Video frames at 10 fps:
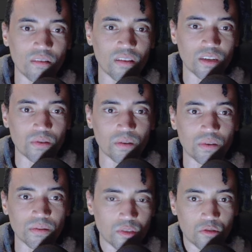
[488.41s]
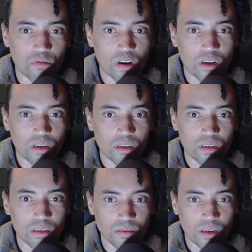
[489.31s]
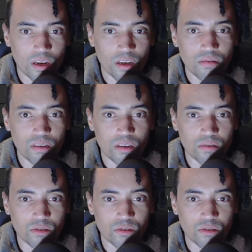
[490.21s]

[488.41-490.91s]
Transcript: That's what I want. Draw HUD? No.